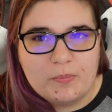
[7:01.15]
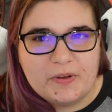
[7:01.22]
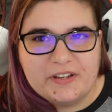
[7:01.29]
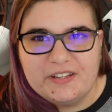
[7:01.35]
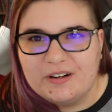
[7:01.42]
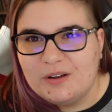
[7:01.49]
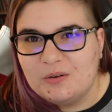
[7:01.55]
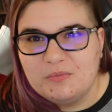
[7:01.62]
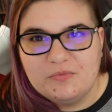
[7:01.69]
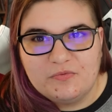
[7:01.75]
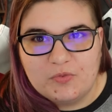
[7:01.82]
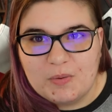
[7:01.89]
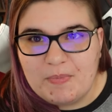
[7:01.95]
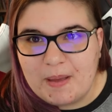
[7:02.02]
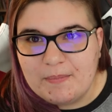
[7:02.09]
but, you know,
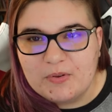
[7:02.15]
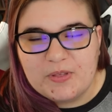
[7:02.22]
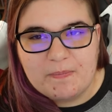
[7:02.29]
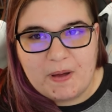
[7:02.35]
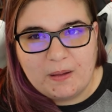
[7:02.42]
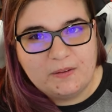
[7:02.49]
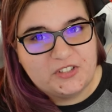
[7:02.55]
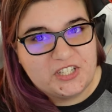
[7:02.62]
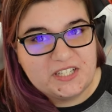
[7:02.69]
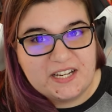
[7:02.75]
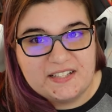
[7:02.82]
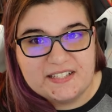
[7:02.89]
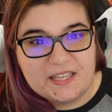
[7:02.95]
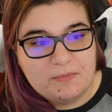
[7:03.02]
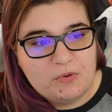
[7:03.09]
remember that publishing
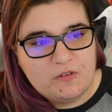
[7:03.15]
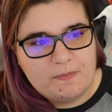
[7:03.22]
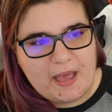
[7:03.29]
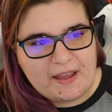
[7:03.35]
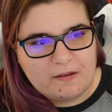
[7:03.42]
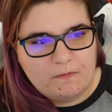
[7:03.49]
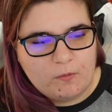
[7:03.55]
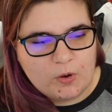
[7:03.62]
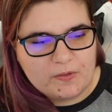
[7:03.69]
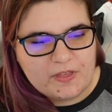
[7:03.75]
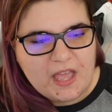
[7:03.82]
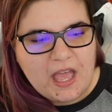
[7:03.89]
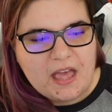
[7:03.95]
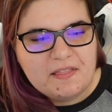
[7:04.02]
dates can move back and forth.